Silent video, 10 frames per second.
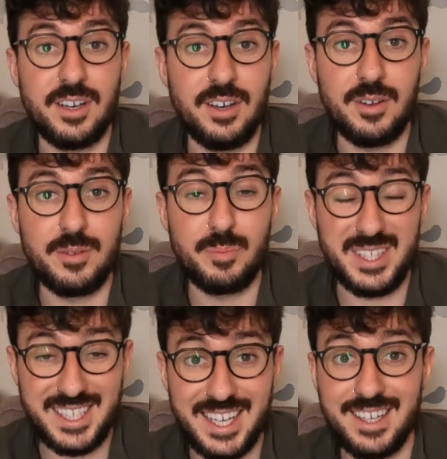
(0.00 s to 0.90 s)
are
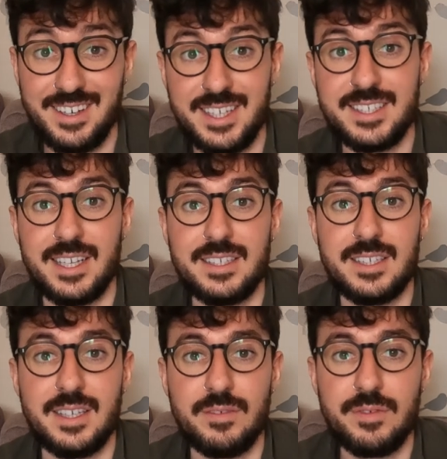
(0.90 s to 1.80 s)
particularly
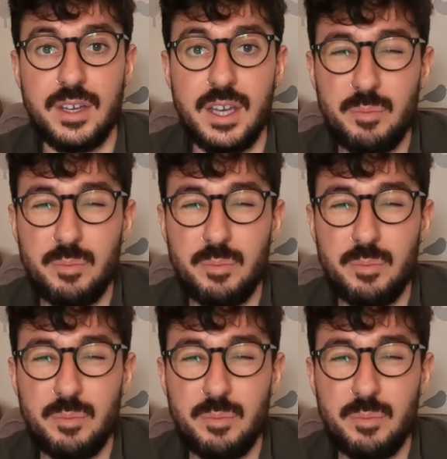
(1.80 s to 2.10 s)
sensitive.